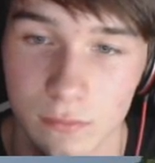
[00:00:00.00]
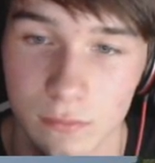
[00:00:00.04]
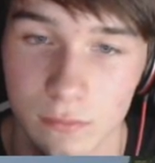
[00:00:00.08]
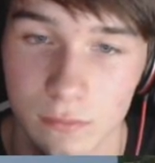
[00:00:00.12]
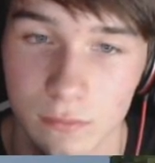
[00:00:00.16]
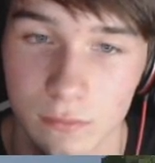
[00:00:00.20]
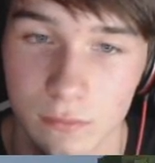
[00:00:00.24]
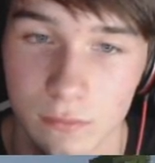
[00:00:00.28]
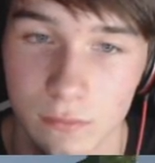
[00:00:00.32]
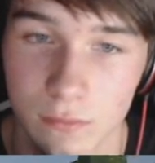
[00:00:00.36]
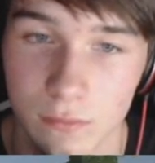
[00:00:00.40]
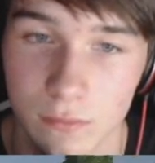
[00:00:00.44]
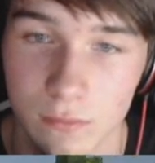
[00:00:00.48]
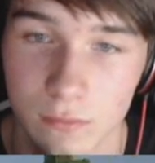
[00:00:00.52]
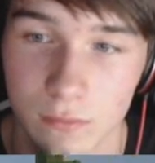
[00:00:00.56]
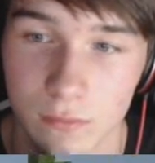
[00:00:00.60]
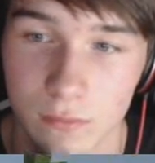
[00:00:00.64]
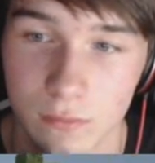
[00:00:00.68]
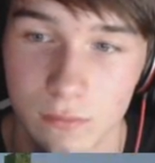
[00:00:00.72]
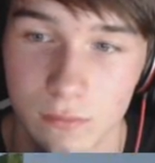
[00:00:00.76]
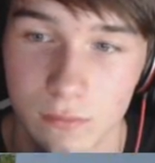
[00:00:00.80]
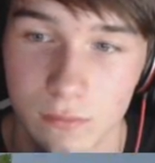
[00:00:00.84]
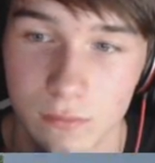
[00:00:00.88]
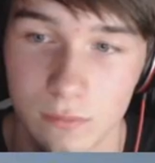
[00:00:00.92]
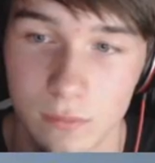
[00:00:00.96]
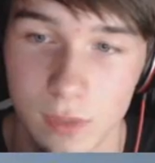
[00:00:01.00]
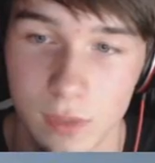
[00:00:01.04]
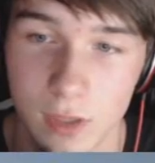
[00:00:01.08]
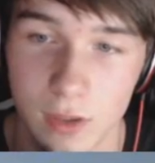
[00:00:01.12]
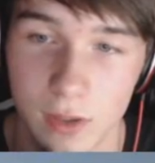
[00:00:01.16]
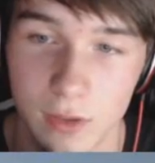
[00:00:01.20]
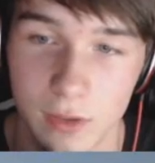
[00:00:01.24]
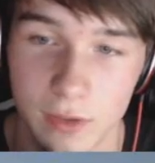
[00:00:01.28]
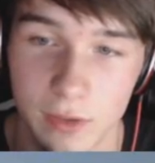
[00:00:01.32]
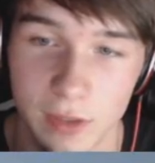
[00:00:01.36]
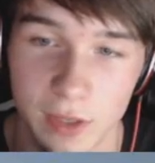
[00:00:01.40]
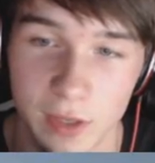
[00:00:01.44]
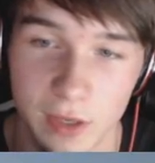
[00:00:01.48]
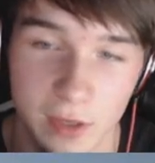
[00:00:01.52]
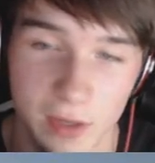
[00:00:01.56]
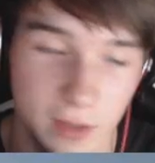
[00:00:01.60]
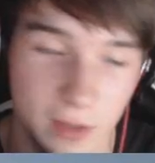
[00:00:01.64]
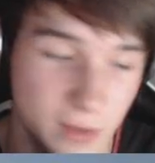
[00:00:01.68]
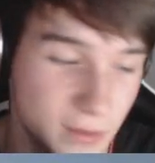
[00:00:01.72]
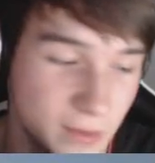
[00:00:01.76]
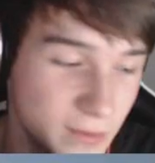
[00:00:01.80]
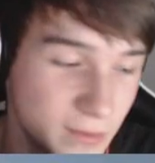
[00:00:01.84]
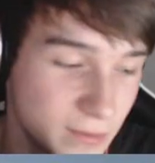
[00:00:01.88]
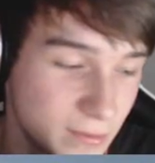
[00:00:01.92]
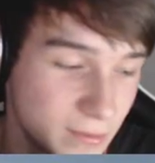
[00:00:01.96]
they're just so much better than
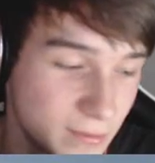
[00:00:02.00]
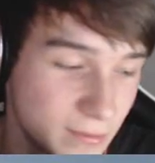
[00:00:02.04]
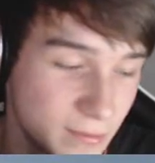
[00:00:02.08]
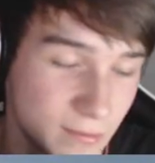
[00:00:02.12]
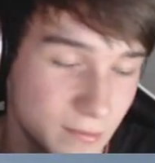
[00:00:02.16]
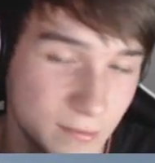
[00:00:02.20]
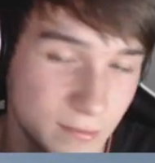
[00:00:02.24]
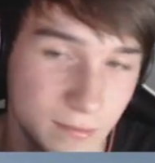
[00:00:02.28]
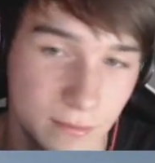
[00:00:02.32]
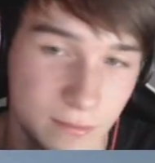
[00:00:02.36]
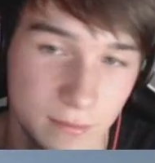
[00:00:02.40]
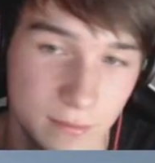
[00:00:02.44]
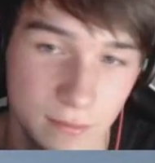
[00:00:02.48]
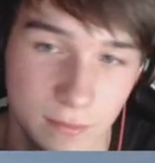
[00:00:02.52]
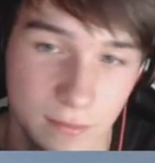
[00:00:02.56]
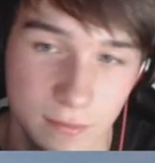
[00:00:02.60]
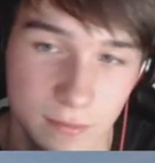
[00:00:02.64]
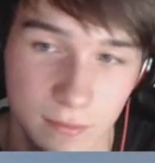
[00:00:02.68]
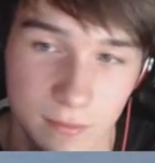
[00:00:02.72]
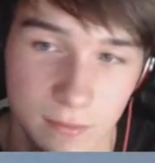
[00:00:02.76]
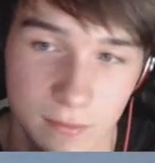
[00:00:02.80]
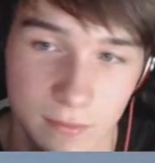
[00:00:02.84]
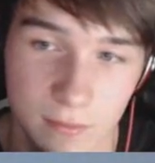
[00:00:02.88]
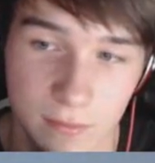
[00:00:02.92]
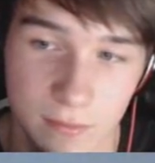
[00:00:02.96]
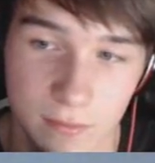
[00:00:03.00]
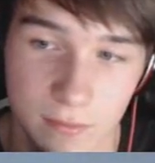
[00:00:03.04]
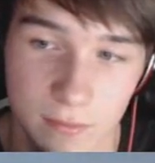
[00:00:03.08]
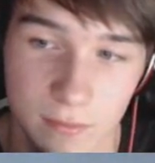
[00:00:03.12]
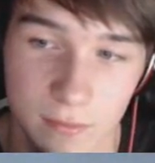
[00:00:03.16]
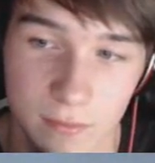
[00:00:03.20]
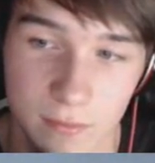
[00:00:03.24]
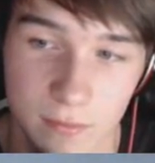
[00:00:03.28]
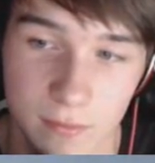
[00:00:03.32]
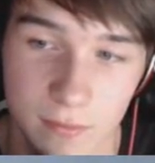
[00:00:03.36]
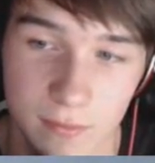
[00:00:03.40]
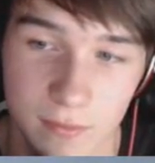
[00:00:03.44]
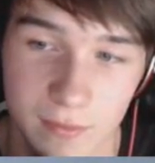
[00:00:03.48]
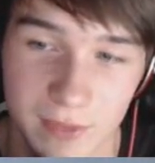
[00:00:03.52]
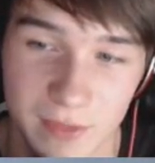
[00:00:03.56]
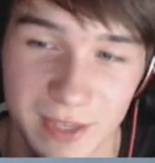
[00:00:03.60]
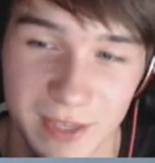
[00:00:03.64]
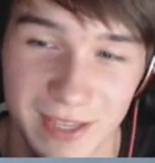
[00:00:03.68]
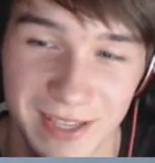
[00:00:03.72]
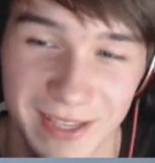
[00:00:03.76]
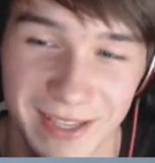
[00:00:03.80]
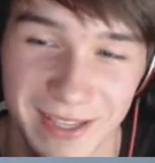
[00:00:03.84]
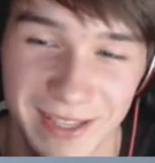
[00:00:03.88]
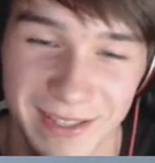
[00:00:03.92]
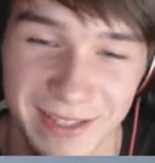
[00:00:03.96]
default trees. If you want to use trees,
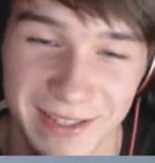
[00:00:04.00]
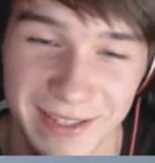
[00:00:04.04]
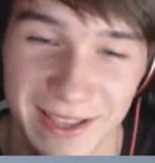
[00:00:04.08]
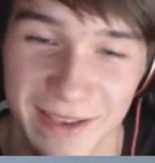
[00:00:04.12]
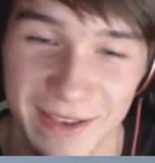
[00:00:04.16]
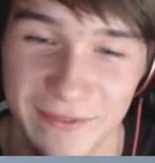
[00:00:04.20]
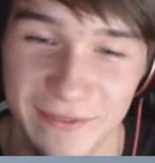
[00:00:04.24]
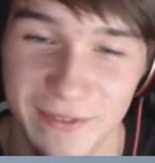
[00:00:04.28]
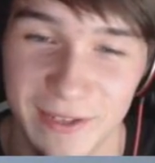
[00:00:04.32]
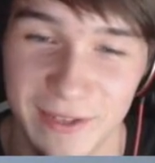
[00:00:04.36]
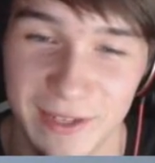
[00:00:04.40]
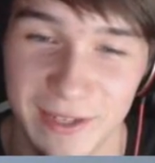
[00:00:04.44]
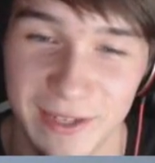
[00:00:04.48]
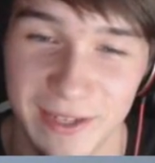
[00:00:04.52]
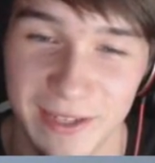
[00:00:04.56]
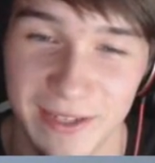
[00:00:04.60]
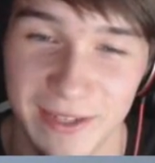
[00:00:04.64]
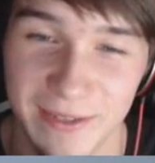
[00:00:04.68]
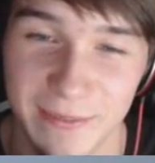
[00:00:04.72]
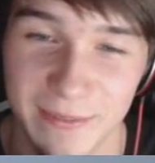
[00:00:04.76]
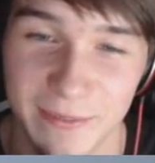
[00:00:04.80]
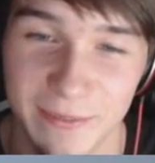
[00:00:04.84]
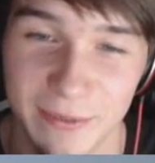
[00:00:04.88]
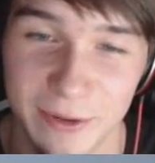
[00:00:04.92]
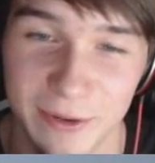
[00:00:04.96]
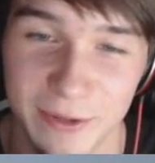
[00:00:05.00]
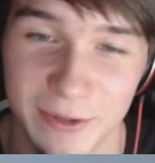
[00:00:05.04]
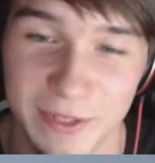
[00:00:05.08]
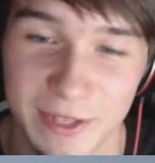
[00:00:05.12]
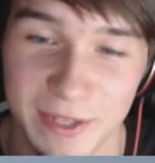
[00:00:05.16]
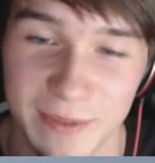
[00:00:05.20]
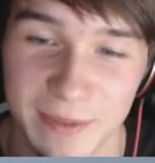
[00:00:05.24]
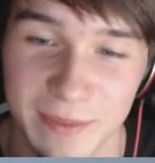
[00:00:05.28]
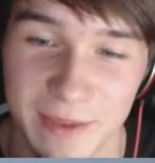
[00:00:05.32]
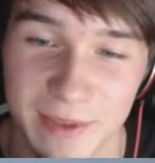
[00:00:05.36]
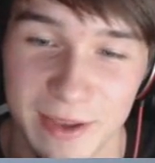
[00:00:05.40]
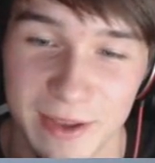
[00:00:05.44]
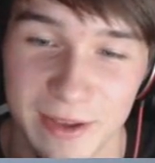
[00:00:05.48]
don't use default trees.